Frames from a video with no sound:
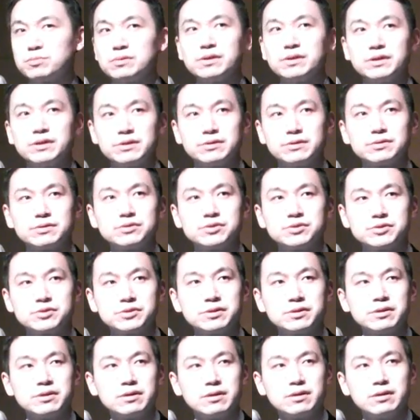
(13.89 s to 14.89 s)

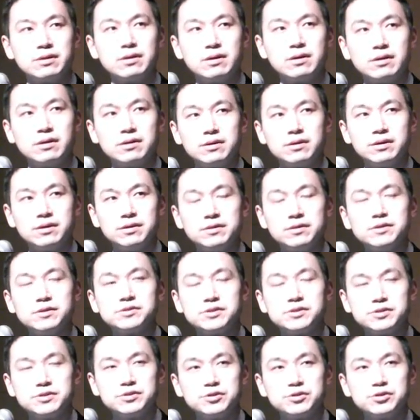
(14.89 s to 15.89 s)
players in
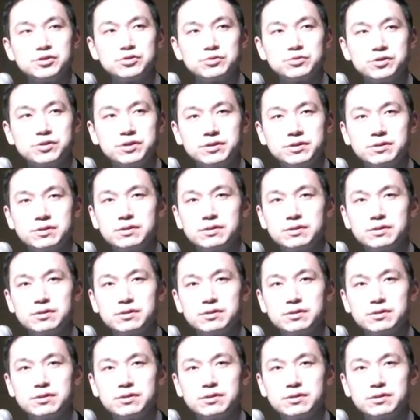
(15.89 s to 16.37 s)
this industry,